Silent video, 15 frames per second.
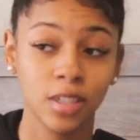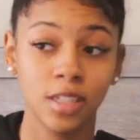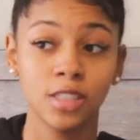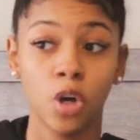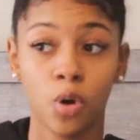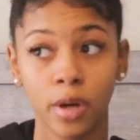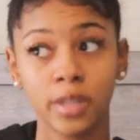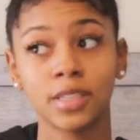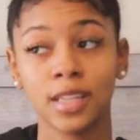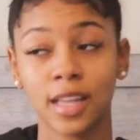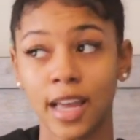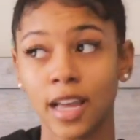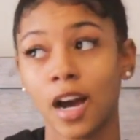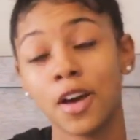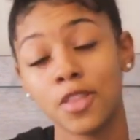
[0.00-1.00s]
He's going to
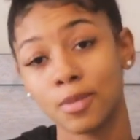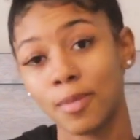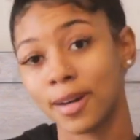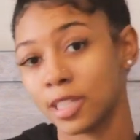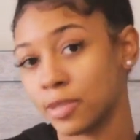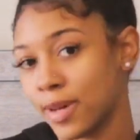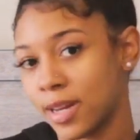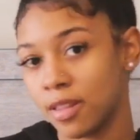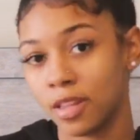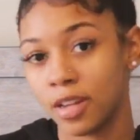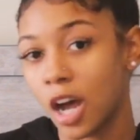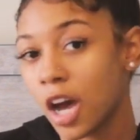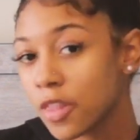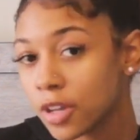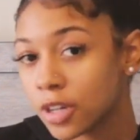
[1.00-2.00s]
like other bottles better than
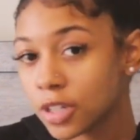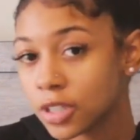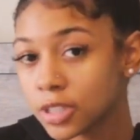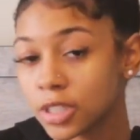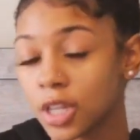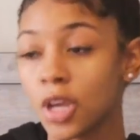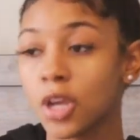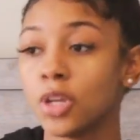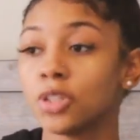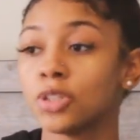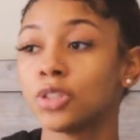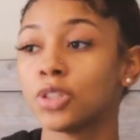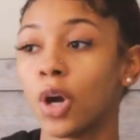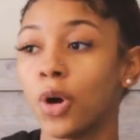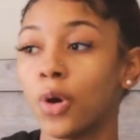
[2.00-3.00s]
others.
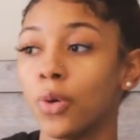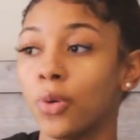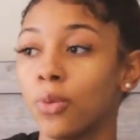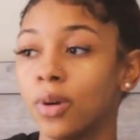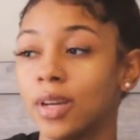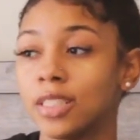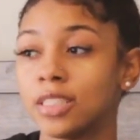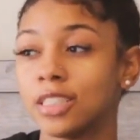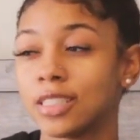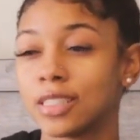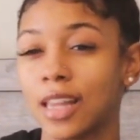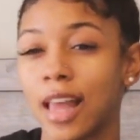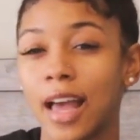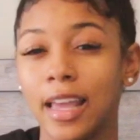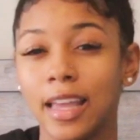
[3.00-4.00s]
So it's just
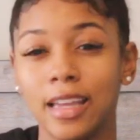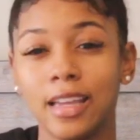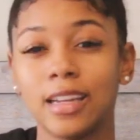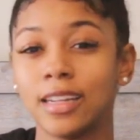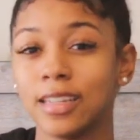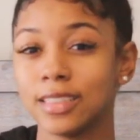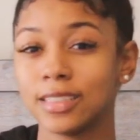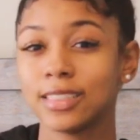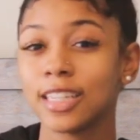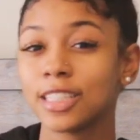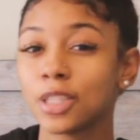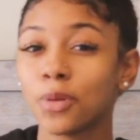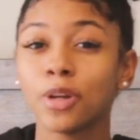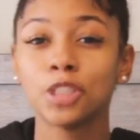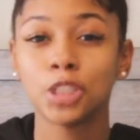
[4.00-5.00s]
like uh, stick
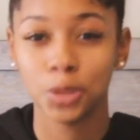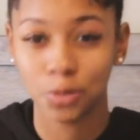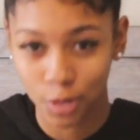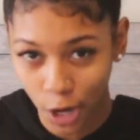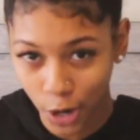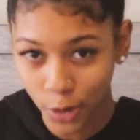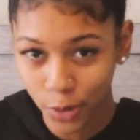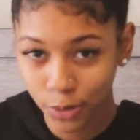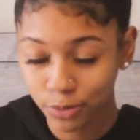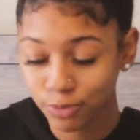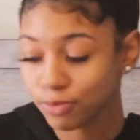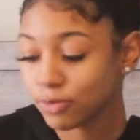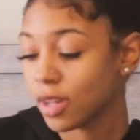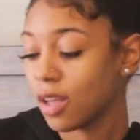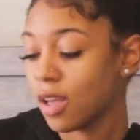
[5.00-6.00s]
to what you know.
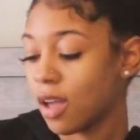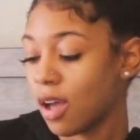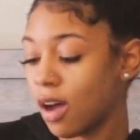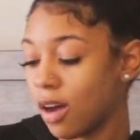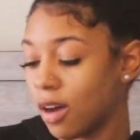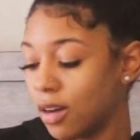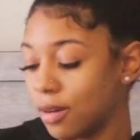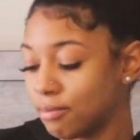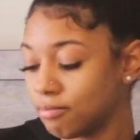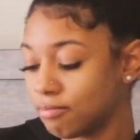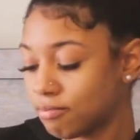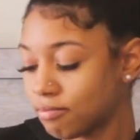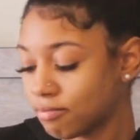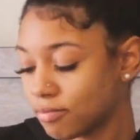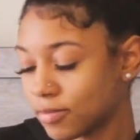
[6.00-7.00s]

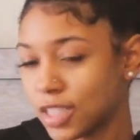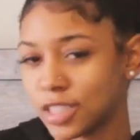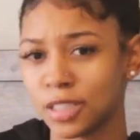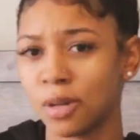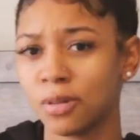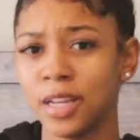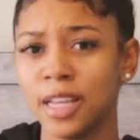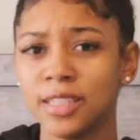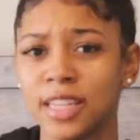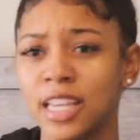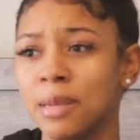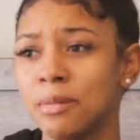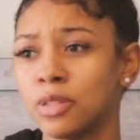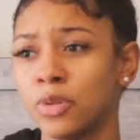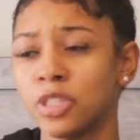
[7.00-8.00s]
Um, there's no need to
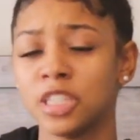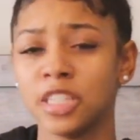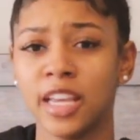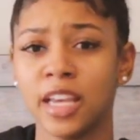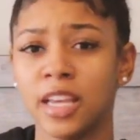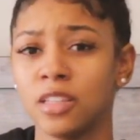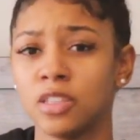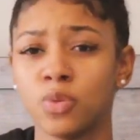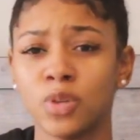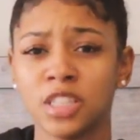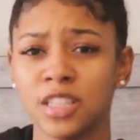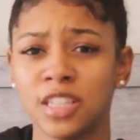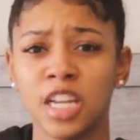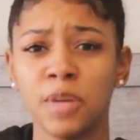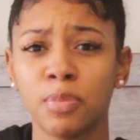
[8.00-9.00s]
keep switching it,
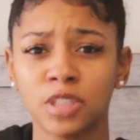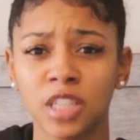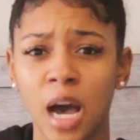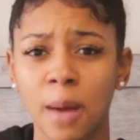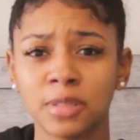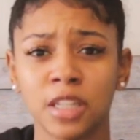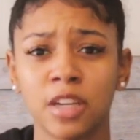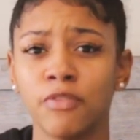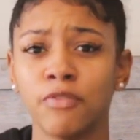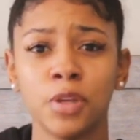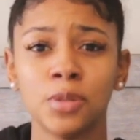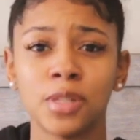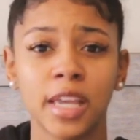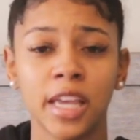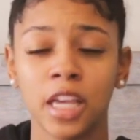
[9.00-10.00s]
switching the nipple tops and
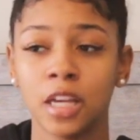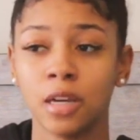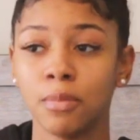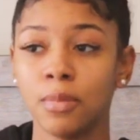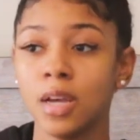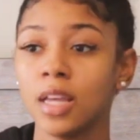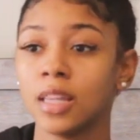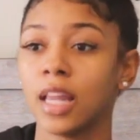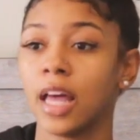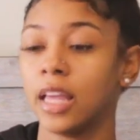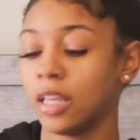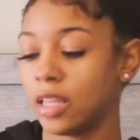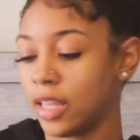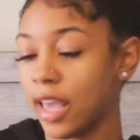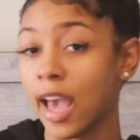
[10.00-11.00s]
confusing him.
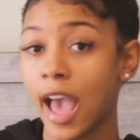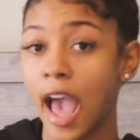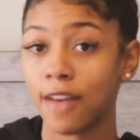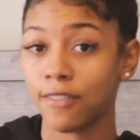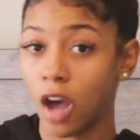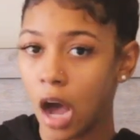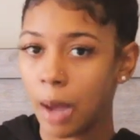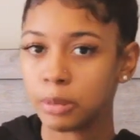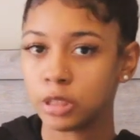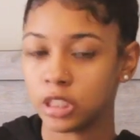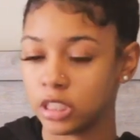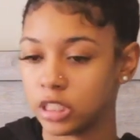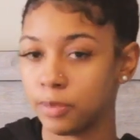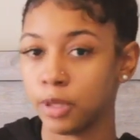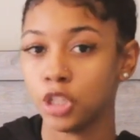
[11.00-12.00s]
Like, yeah, have
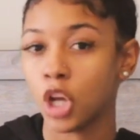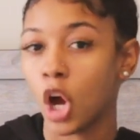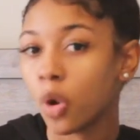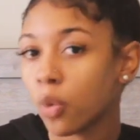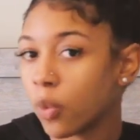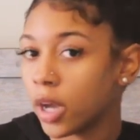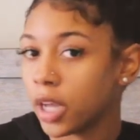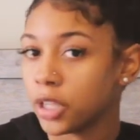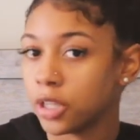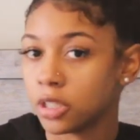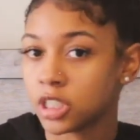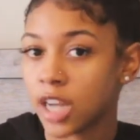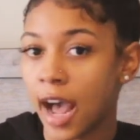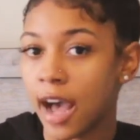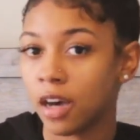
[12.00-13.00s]
options, but know what your
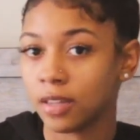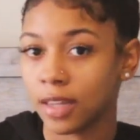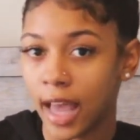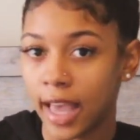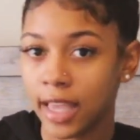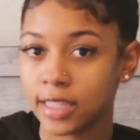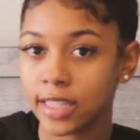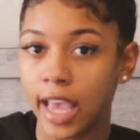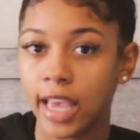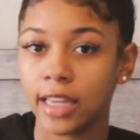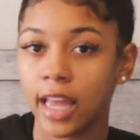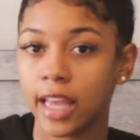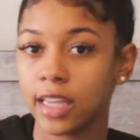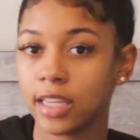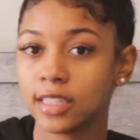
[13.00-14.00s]
child likes and
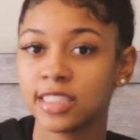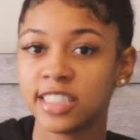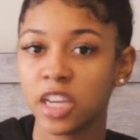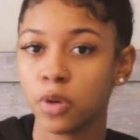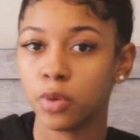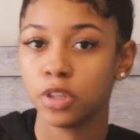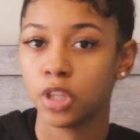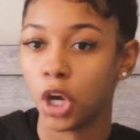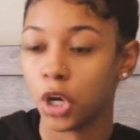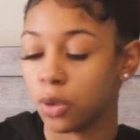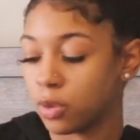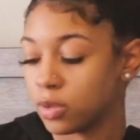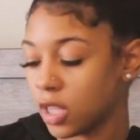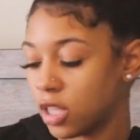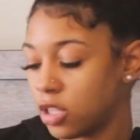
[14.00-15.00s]
like stick with
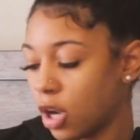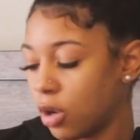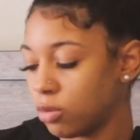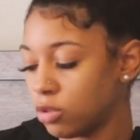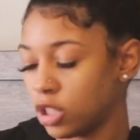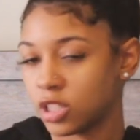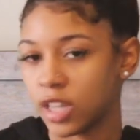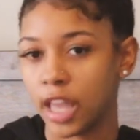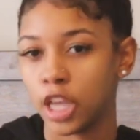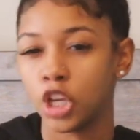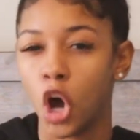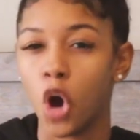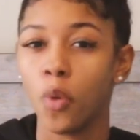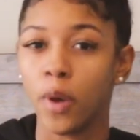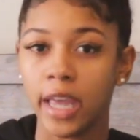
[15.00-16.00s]
those and don't just like
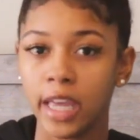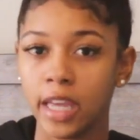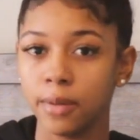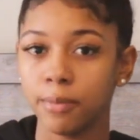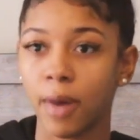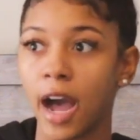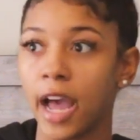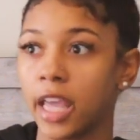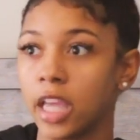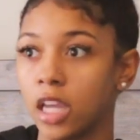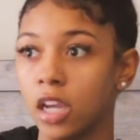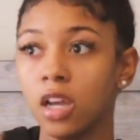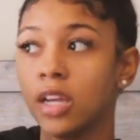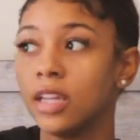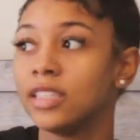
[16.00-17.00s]
go in
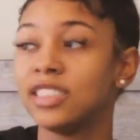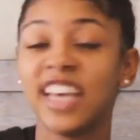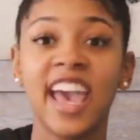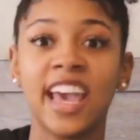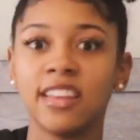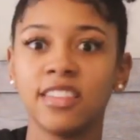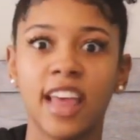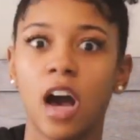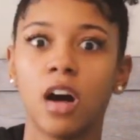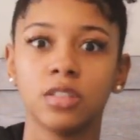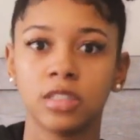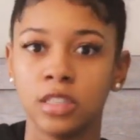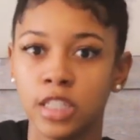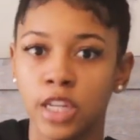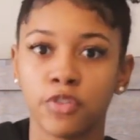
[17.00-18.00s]
buying
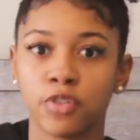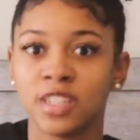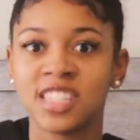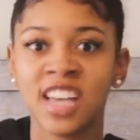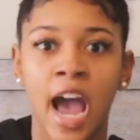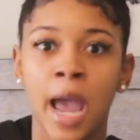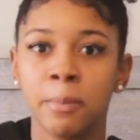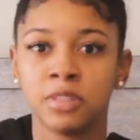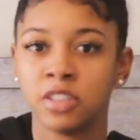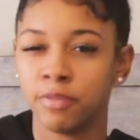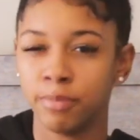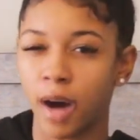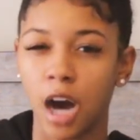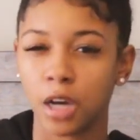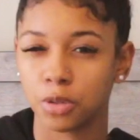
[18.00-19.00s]
10,000 different types
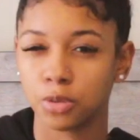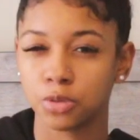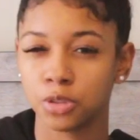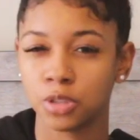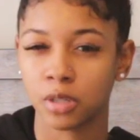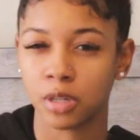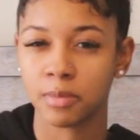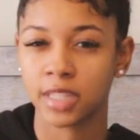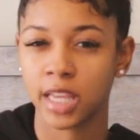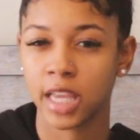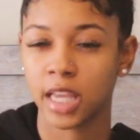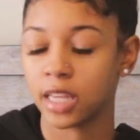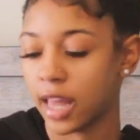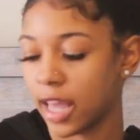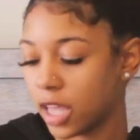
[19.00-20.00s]
of bottles. You know what I'm
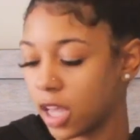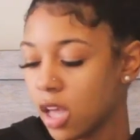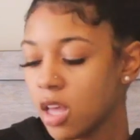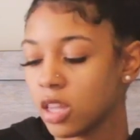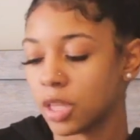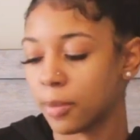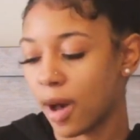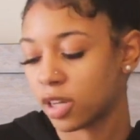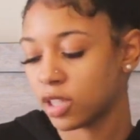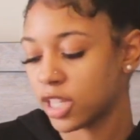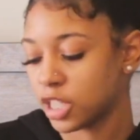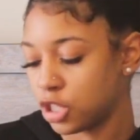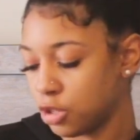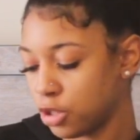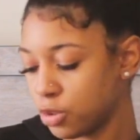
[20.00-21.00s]
saying? Like the bottles
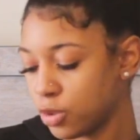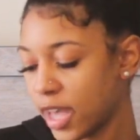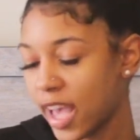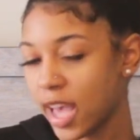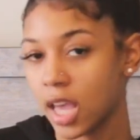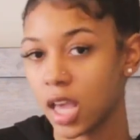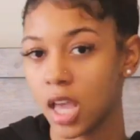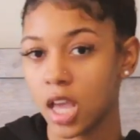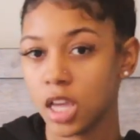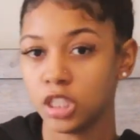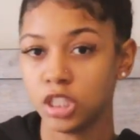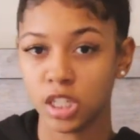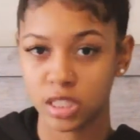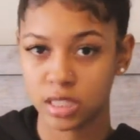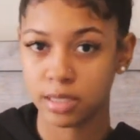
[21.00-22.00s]
that you do get,
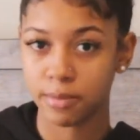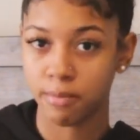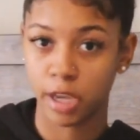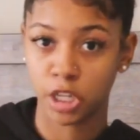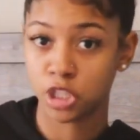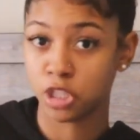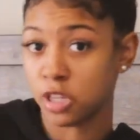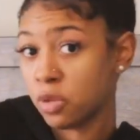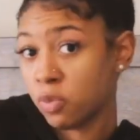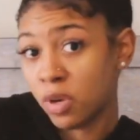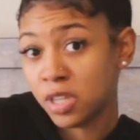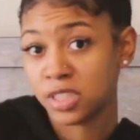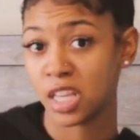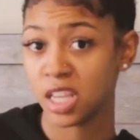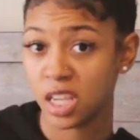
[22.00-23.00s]
just make sure they're the
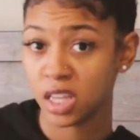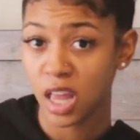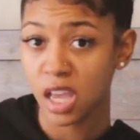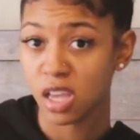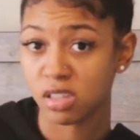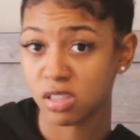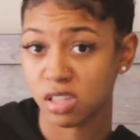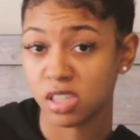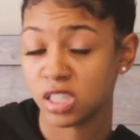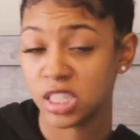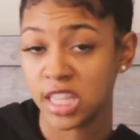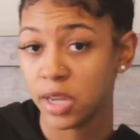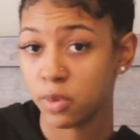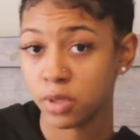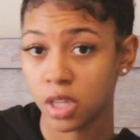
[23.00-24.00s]
ones that he likes and
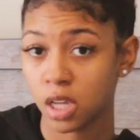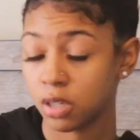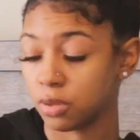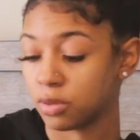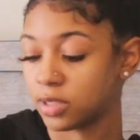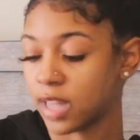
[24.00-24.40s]
stick with those.